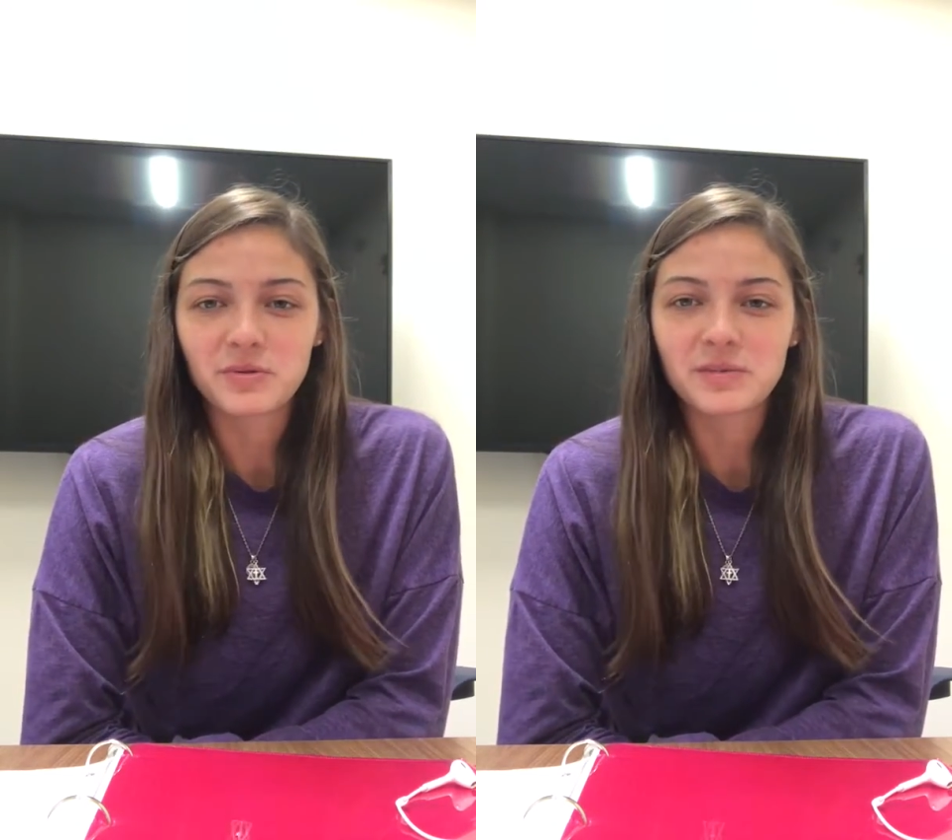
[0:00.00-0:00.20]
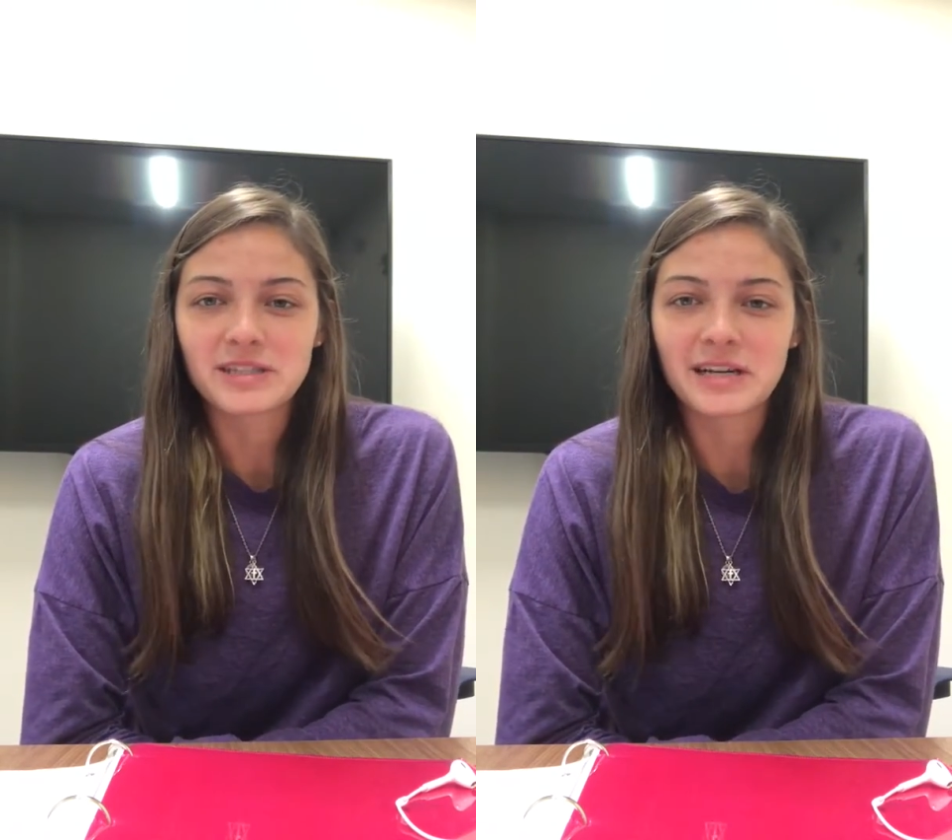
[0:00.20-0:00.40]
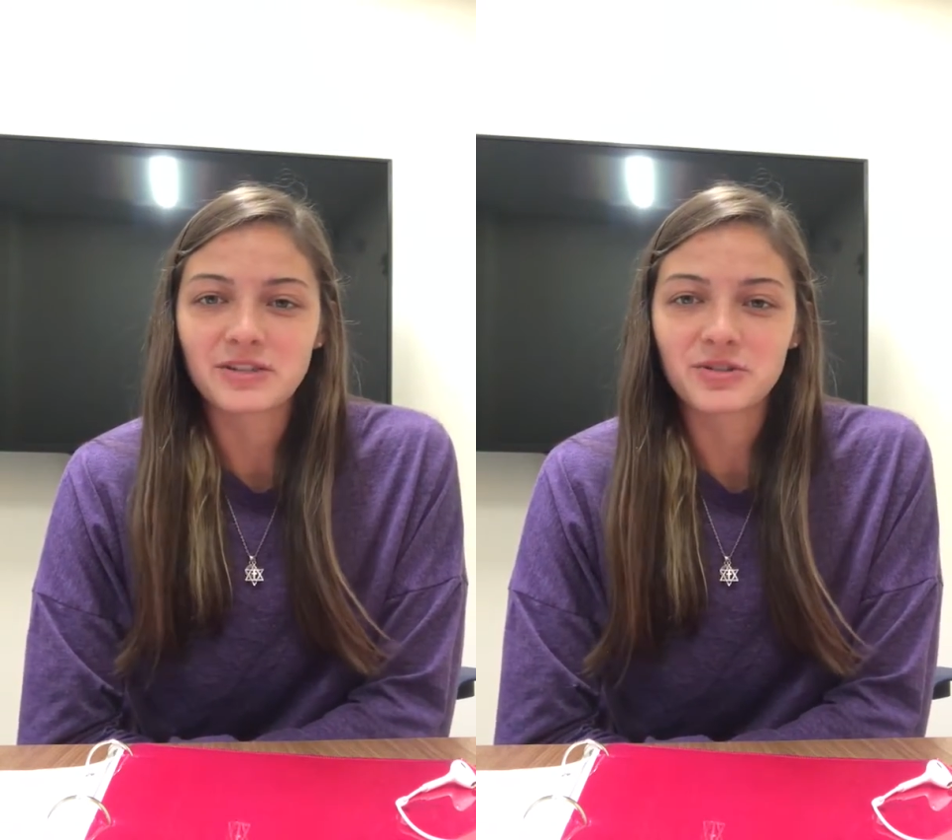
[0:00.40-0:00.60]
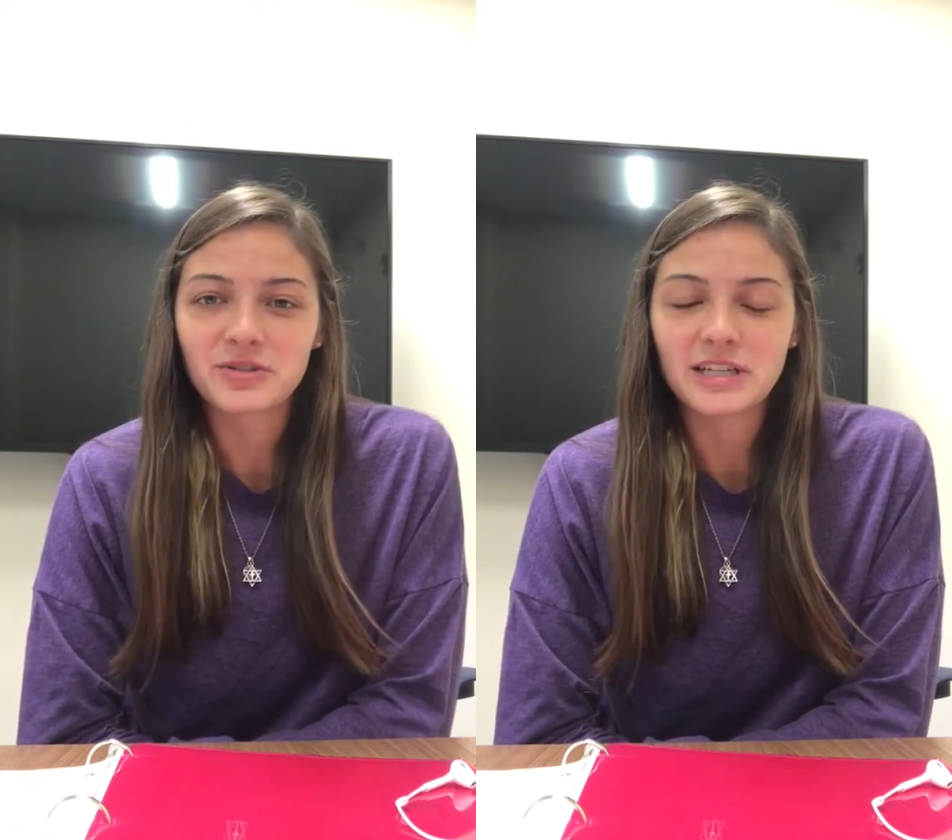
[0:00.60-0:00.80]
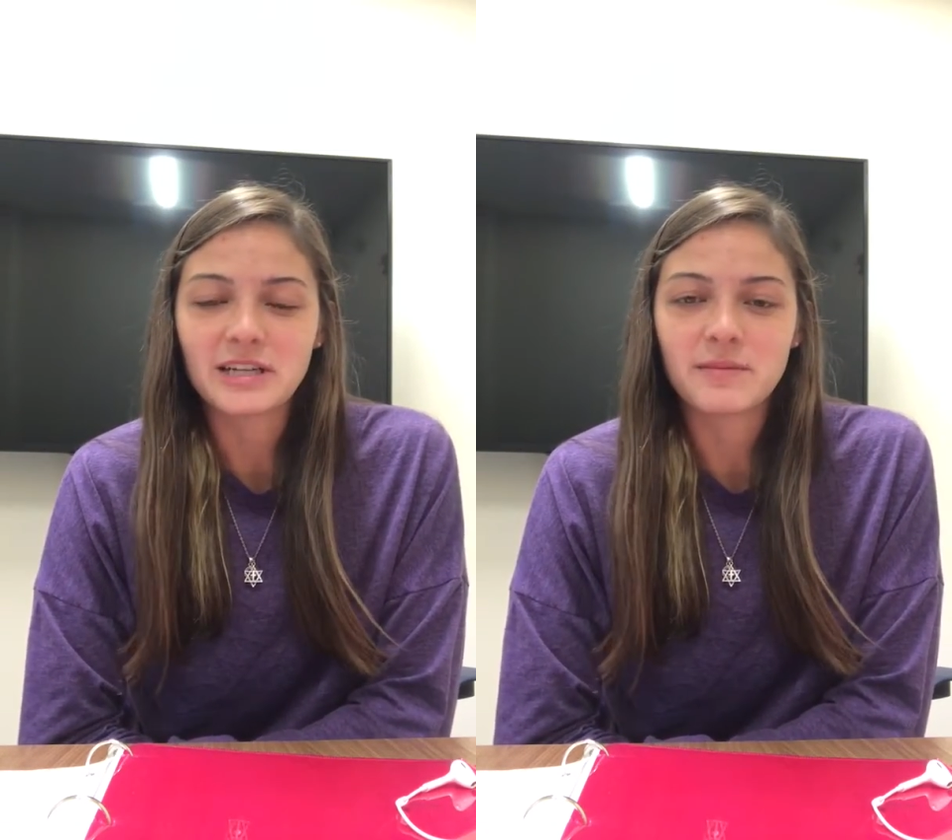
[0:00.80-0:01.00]
Women's National
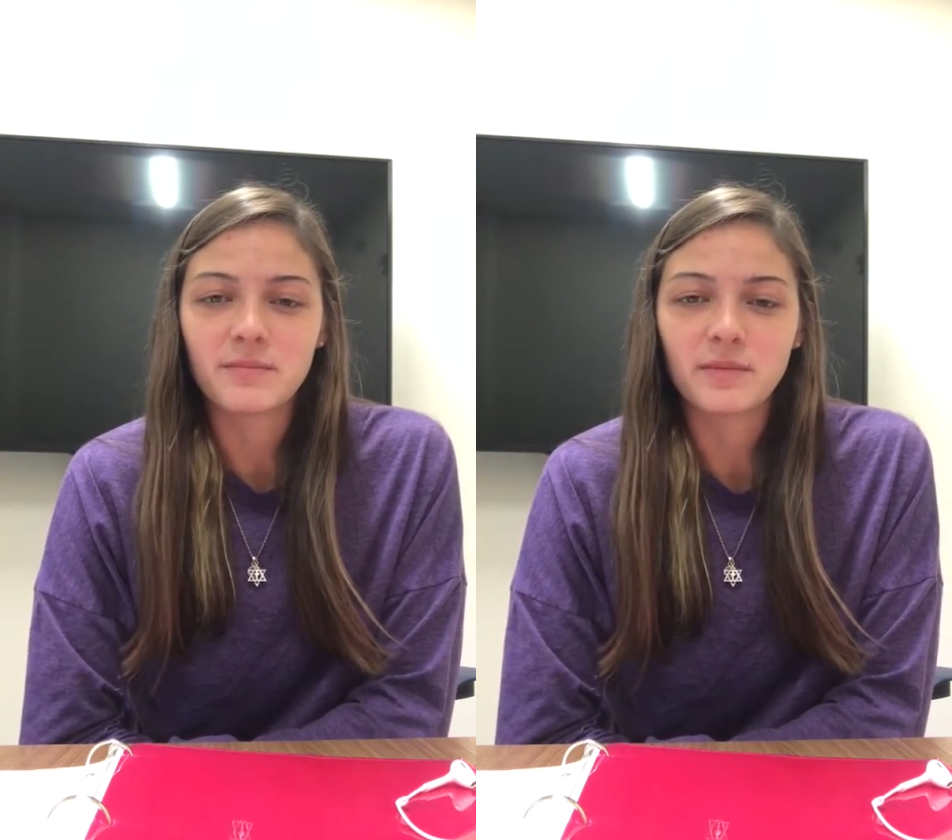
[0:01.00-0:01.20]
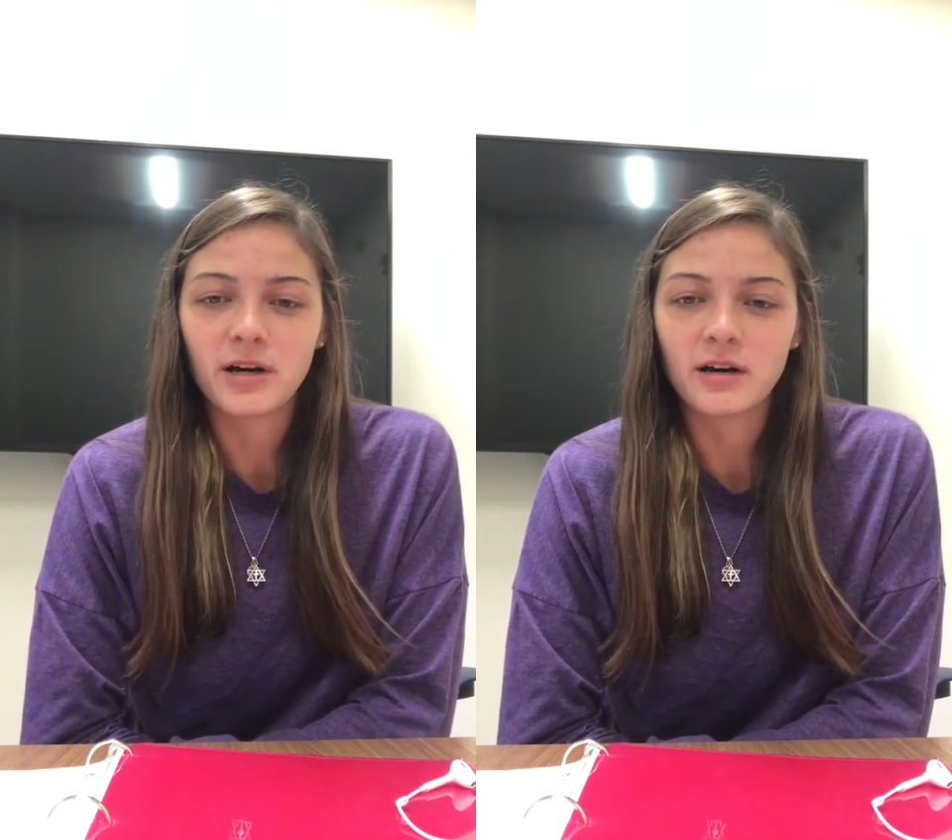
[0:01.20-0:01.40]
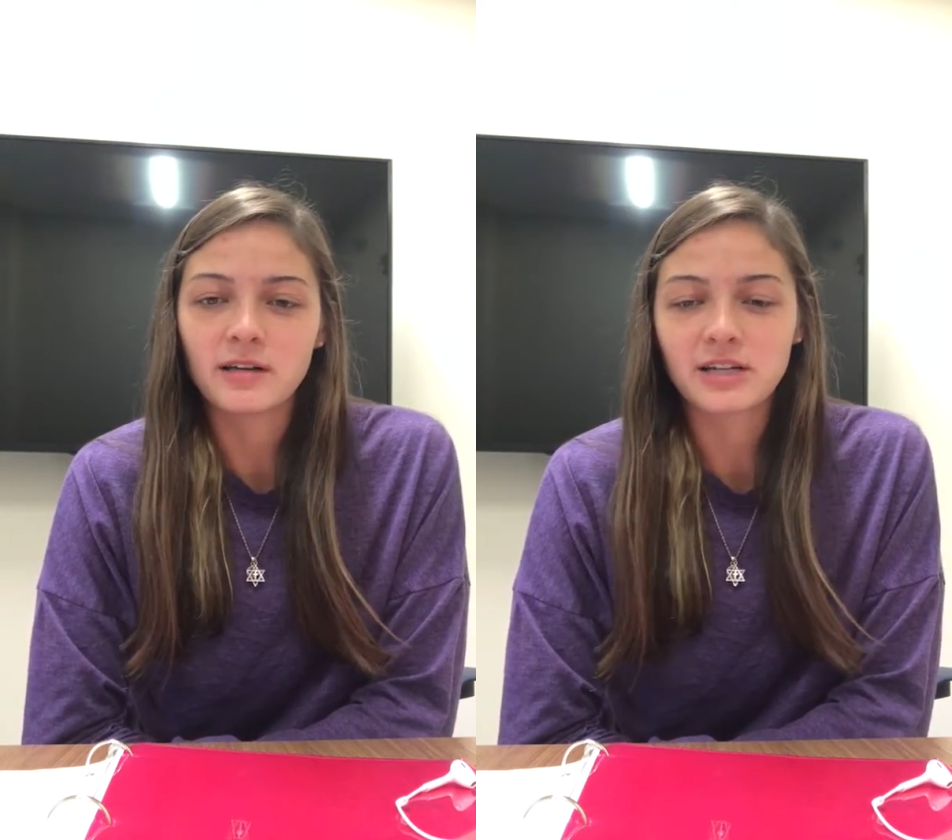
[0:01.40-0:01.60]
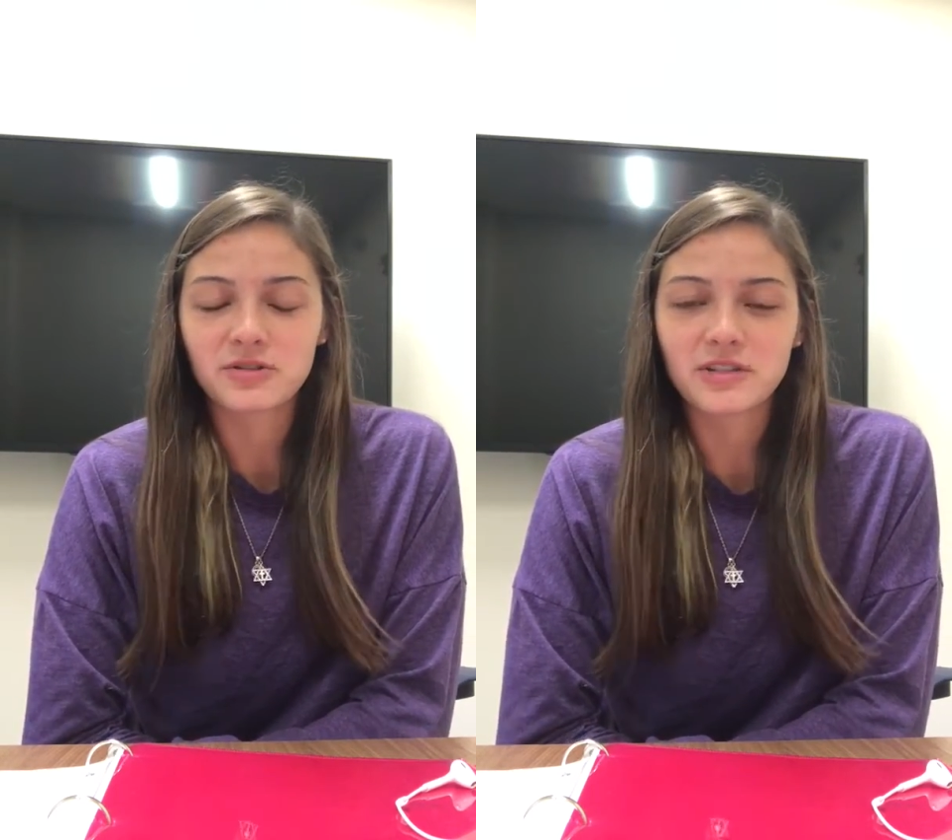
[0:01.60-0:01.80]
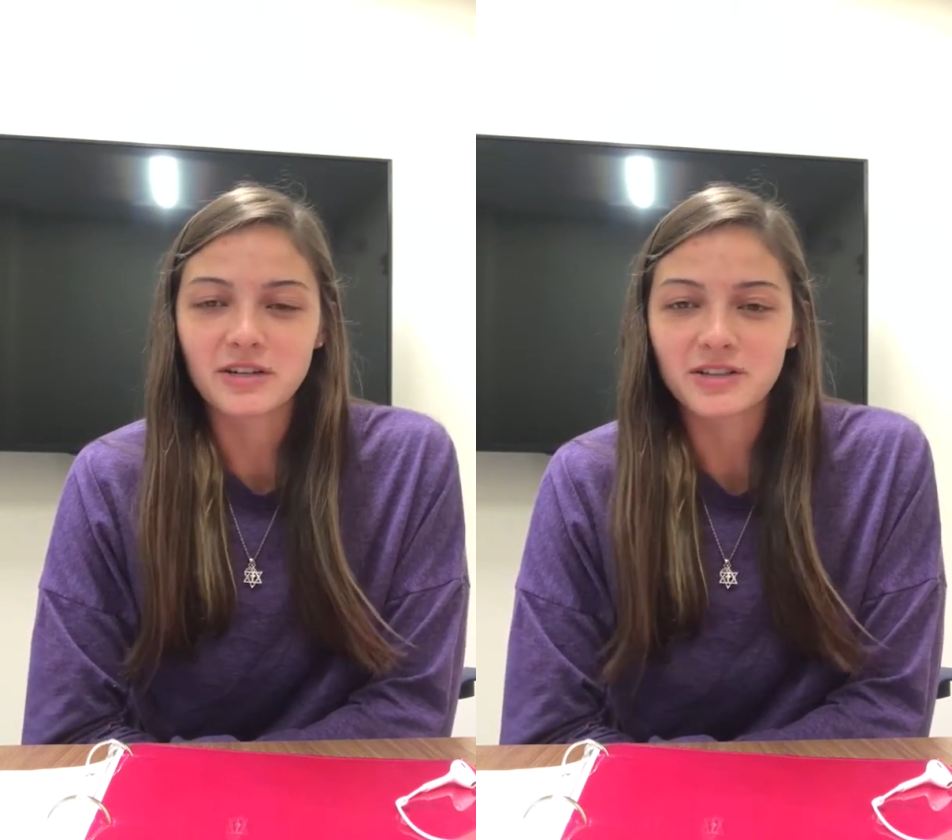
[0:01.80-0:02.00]
Team,
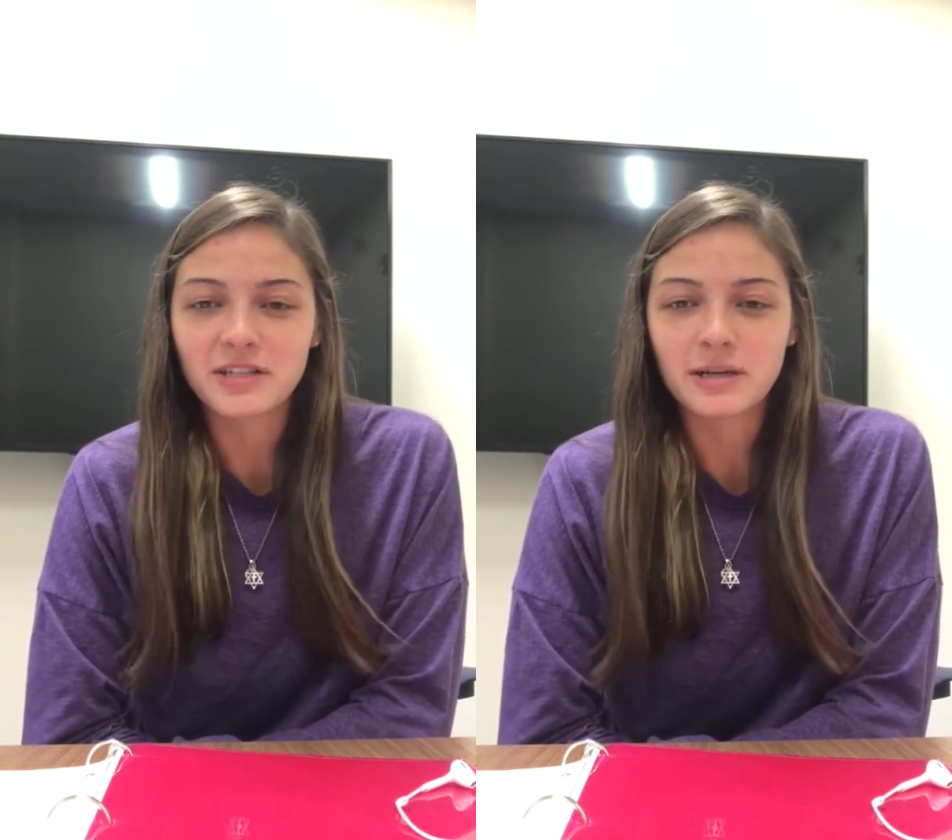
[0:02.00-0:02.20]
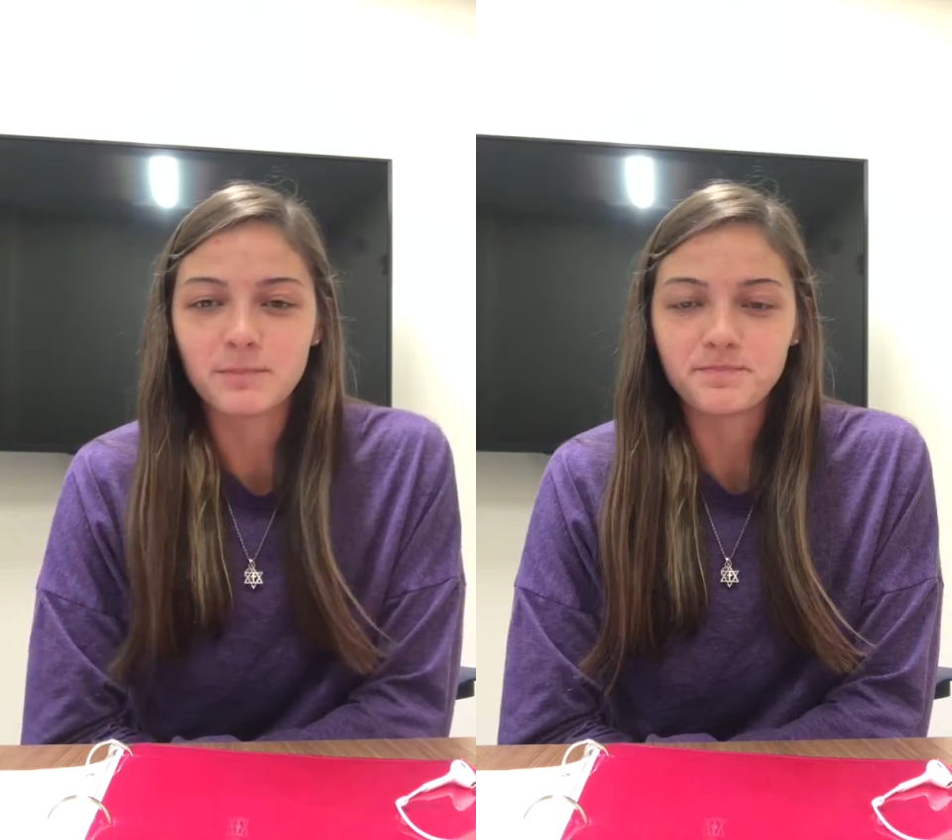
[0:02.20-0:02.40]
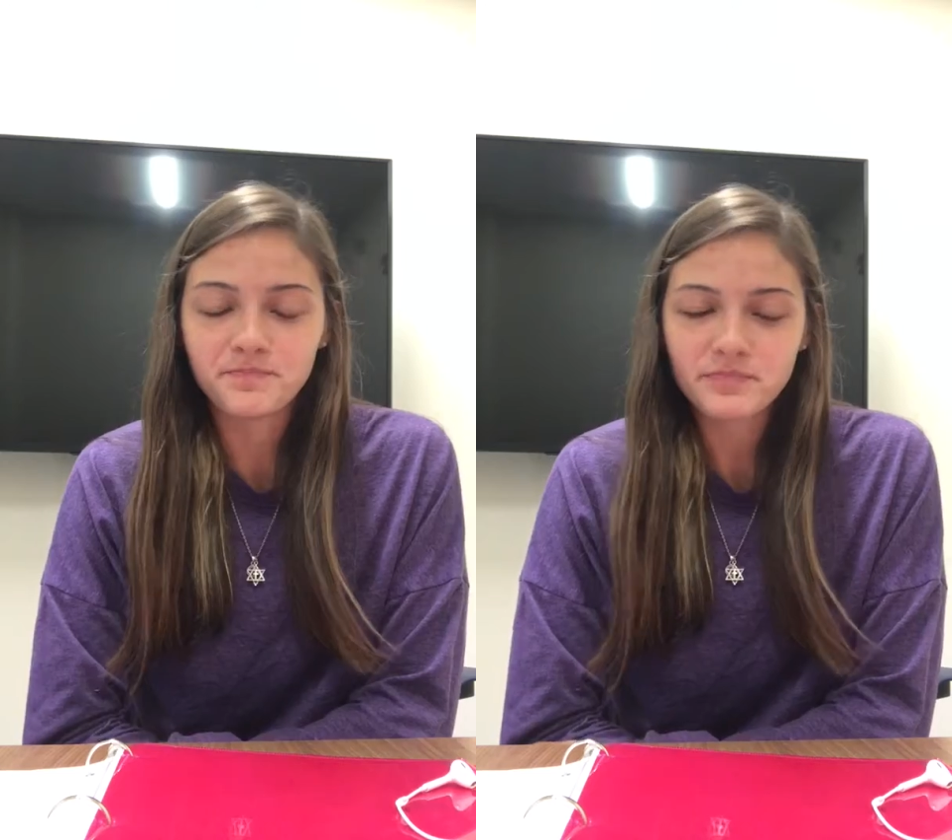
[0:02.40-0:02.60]
National Soccer Team,